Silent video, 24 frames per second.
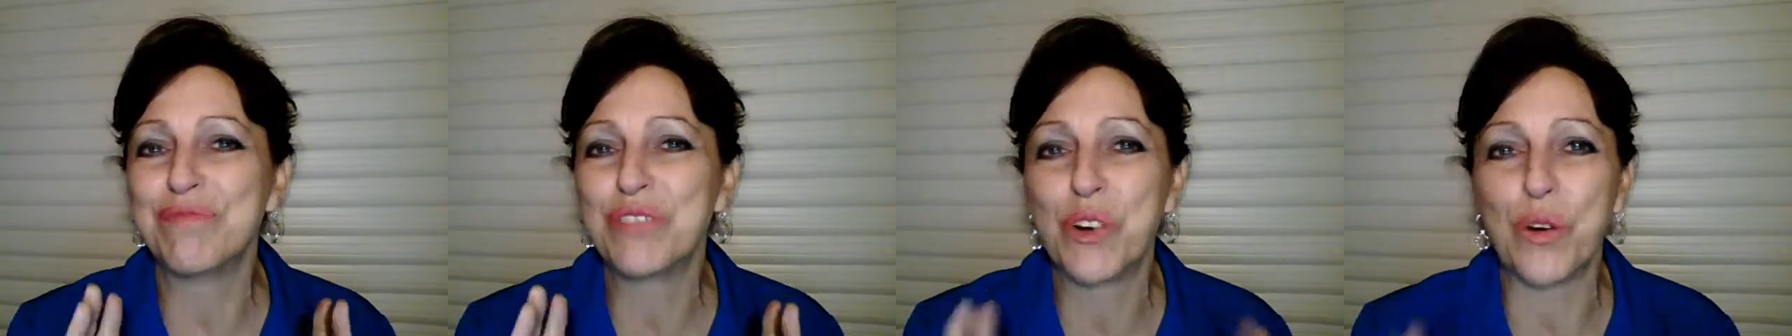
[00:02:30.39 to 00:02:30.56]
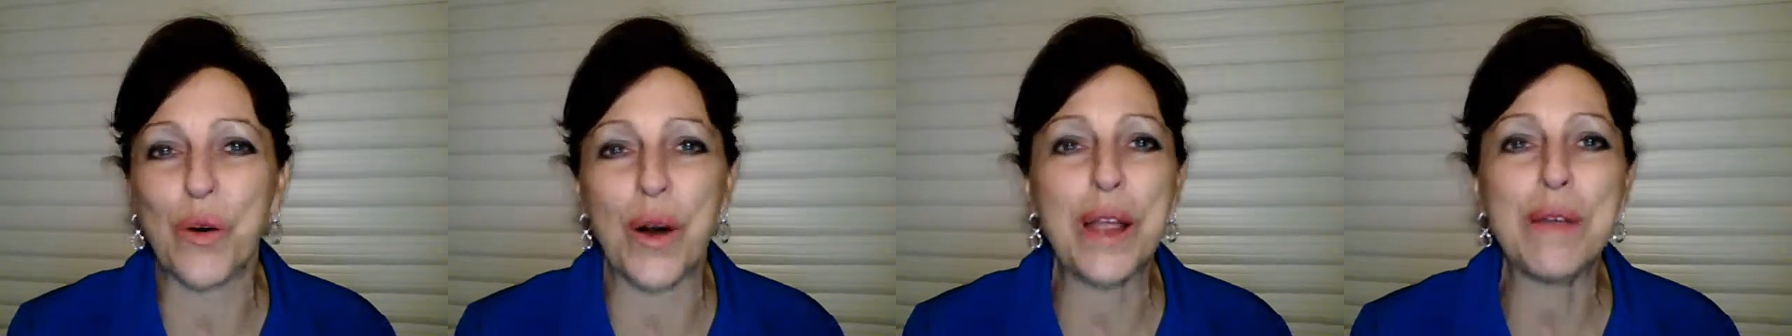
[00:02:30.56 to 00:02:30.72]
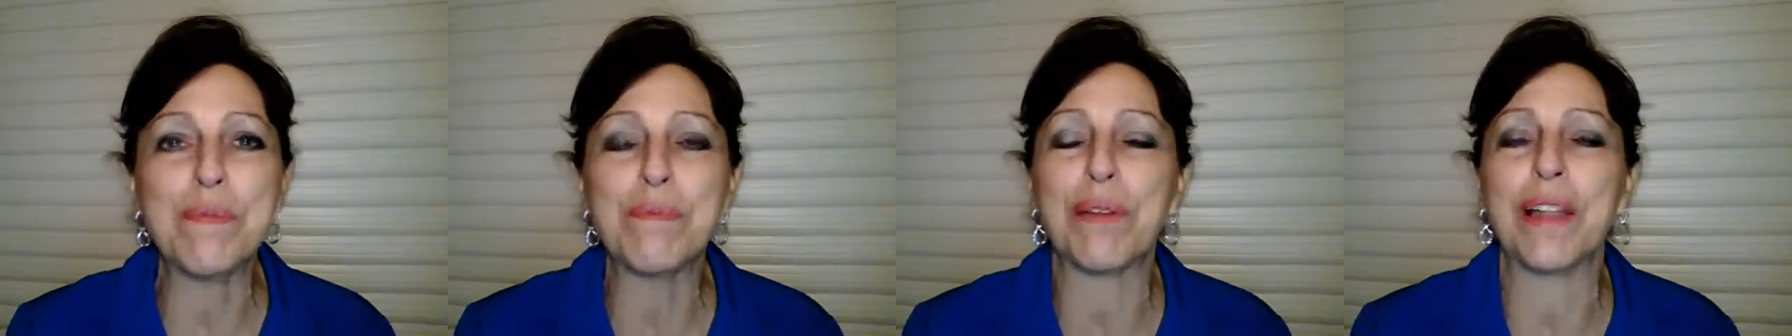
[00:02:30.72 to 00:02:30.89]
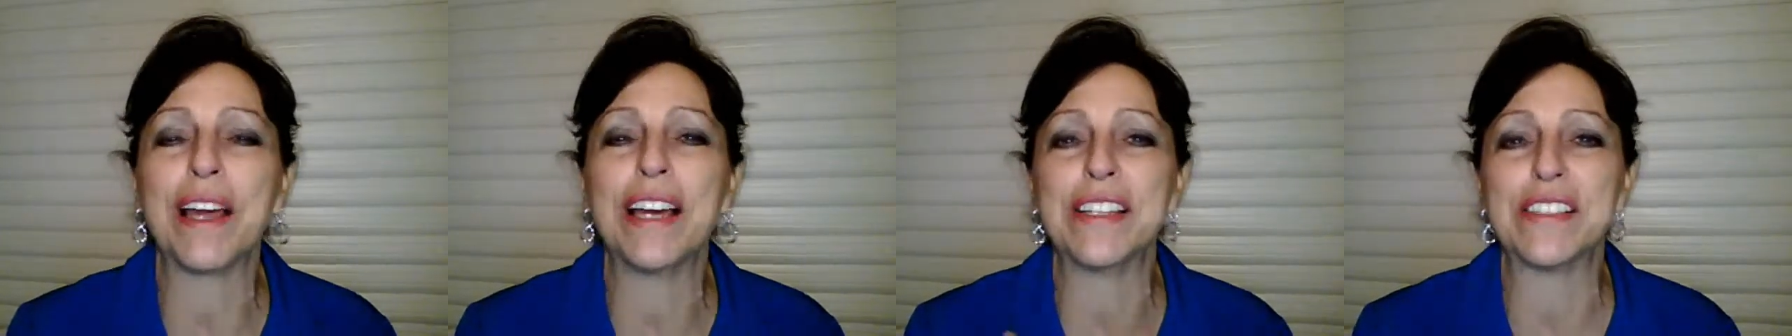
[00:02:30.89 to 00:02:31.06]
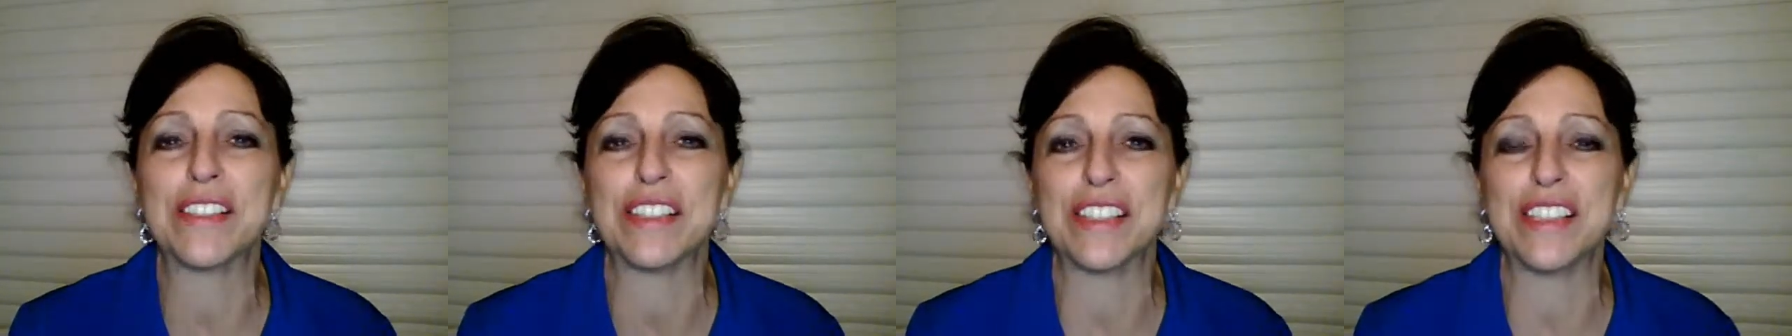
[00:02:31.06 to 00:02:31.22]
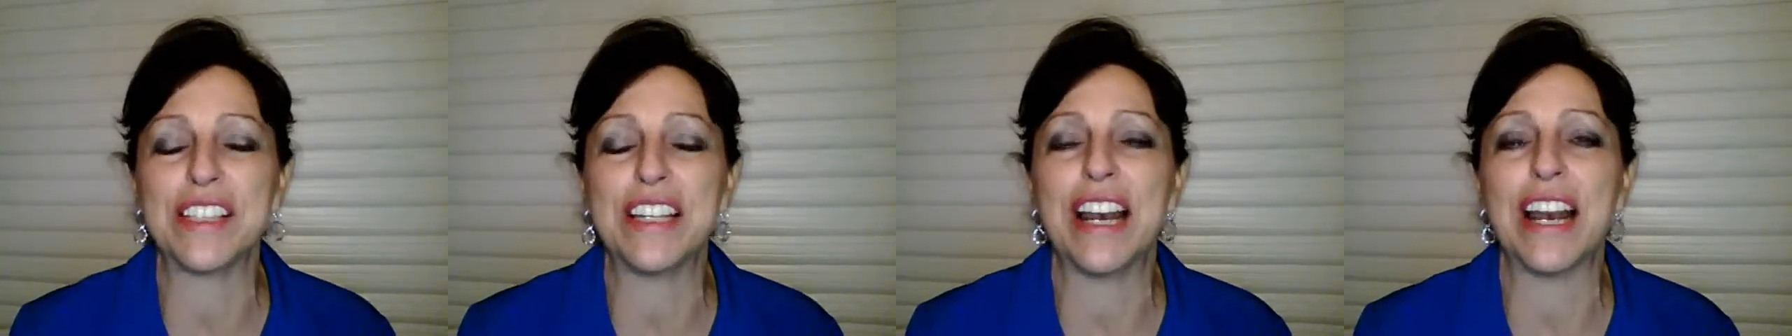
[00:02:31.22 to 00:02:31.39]
great
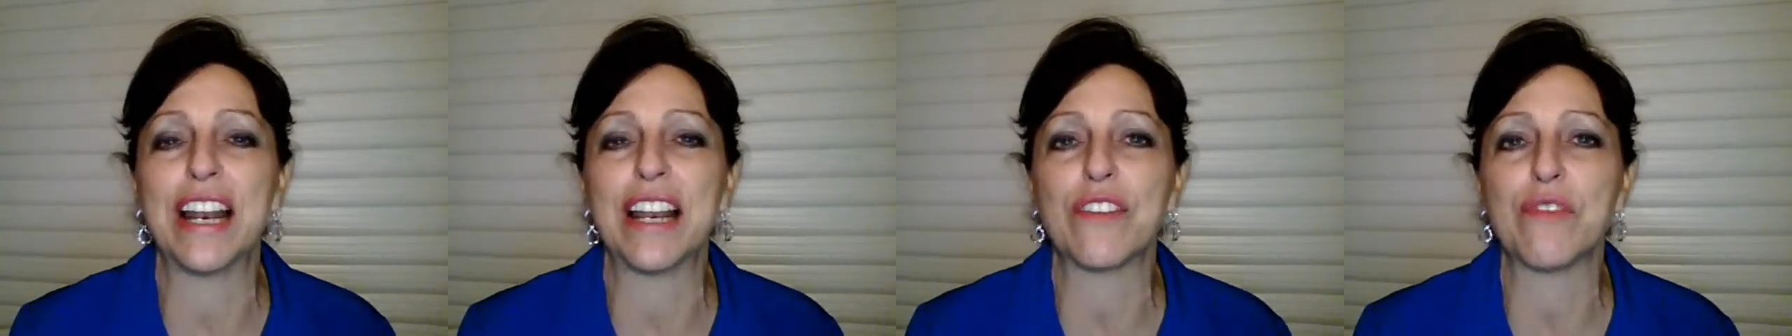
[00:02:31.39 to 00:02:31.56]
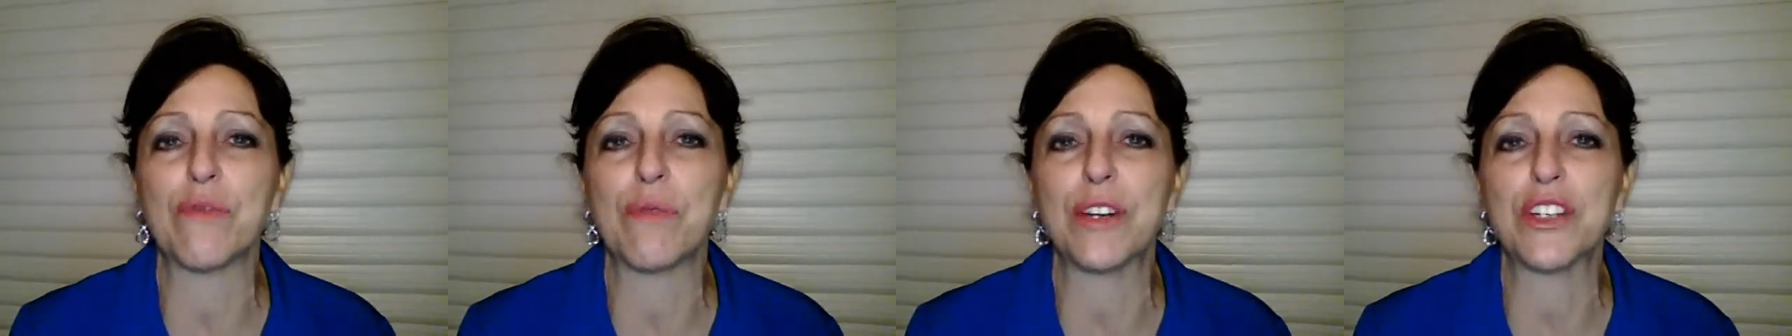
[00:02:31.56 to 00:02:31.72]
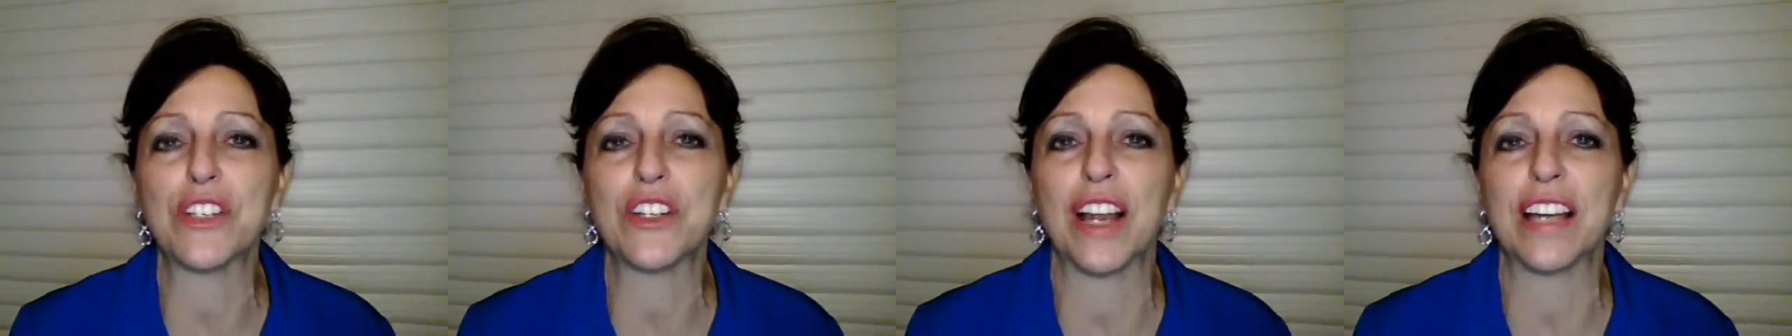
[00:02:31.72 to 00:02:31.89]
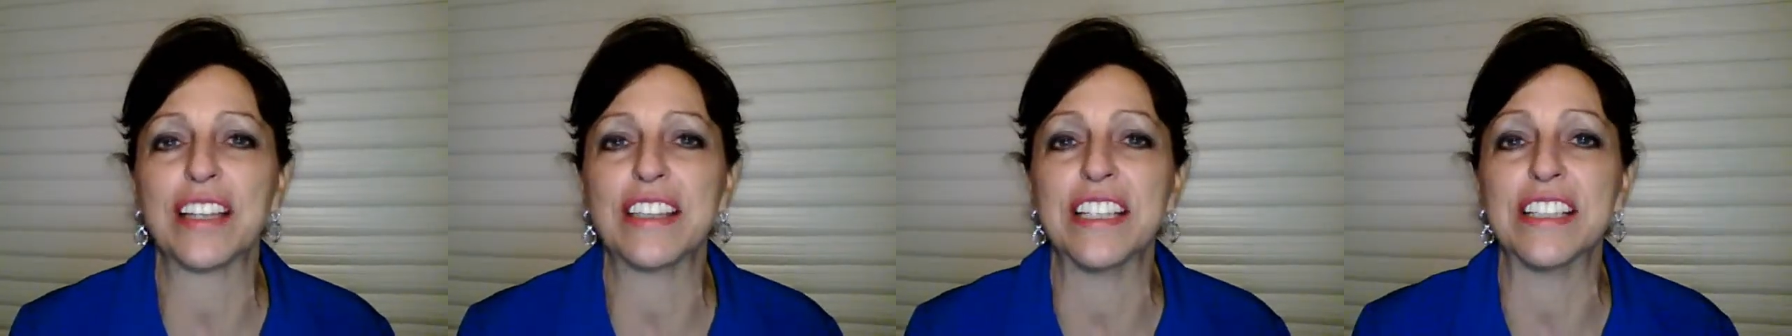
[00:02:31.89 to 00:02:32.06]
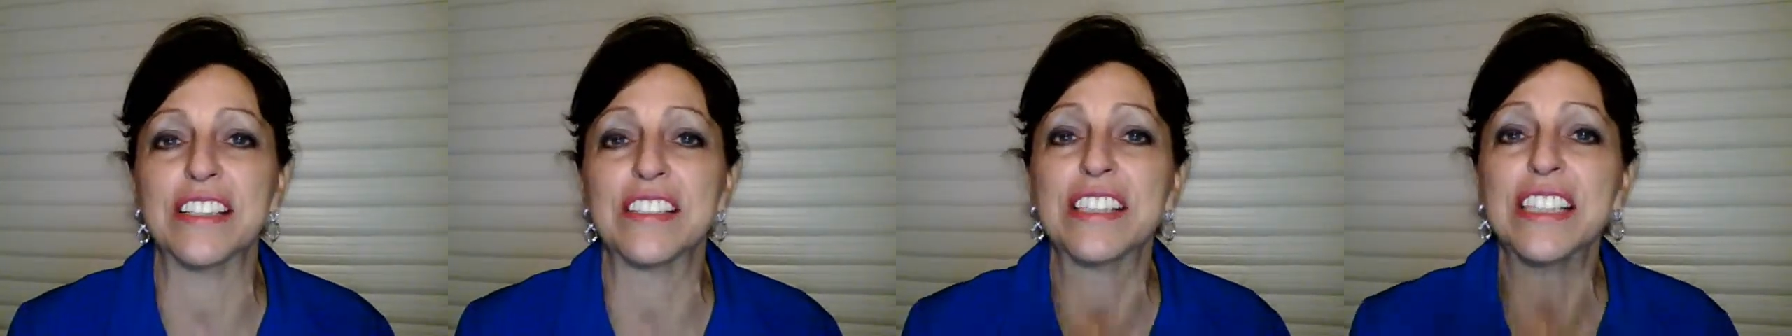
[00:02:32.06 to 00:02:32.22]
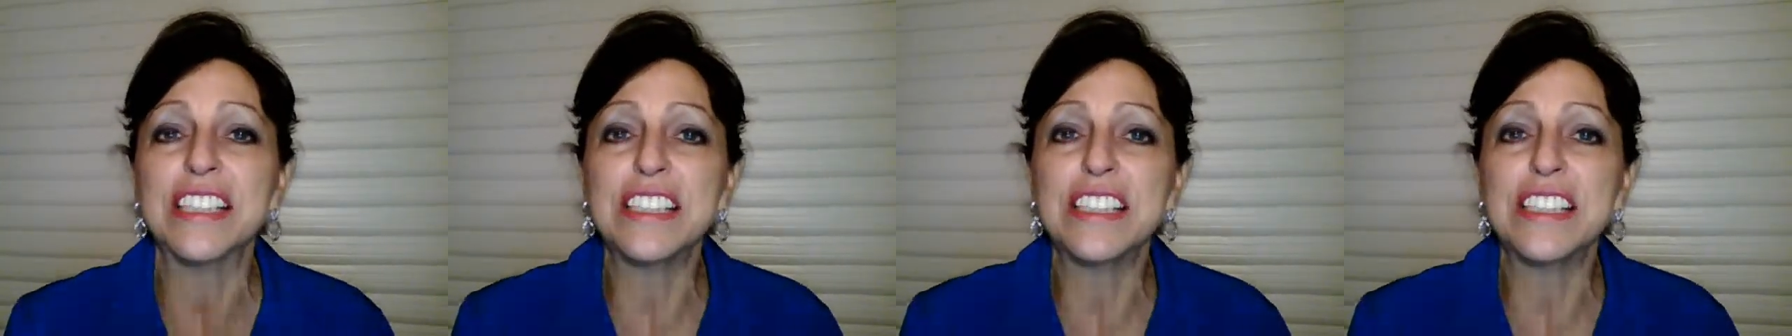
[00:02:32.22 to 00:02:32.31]
place to send out information like this.